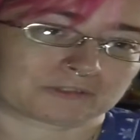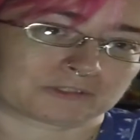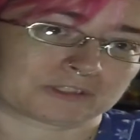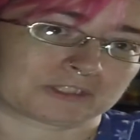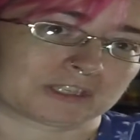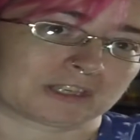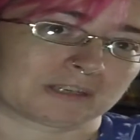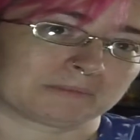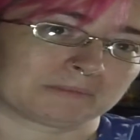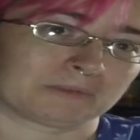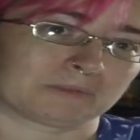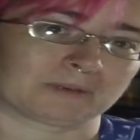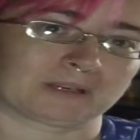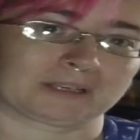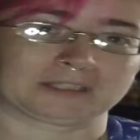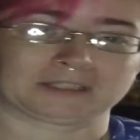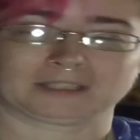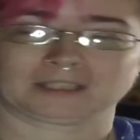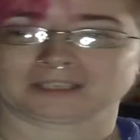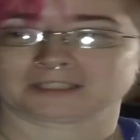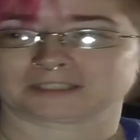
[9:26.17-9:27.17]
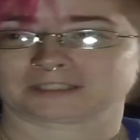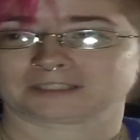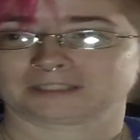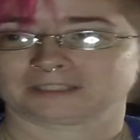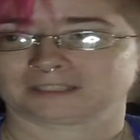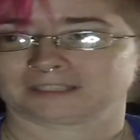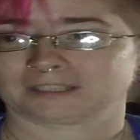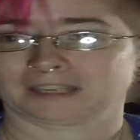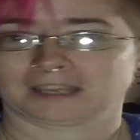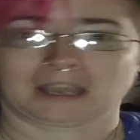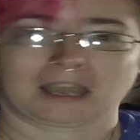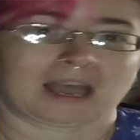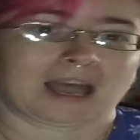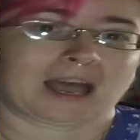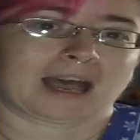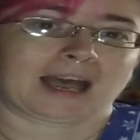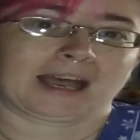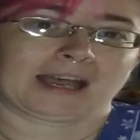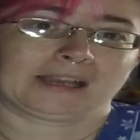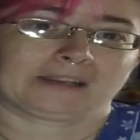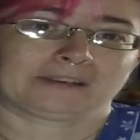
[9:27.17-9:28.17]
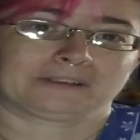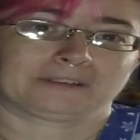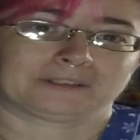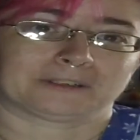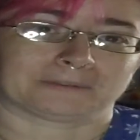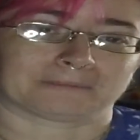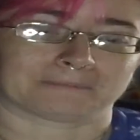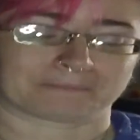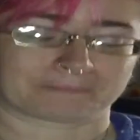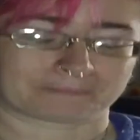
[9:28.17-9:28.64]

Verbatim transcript: for some and why it doesn't. I don't know.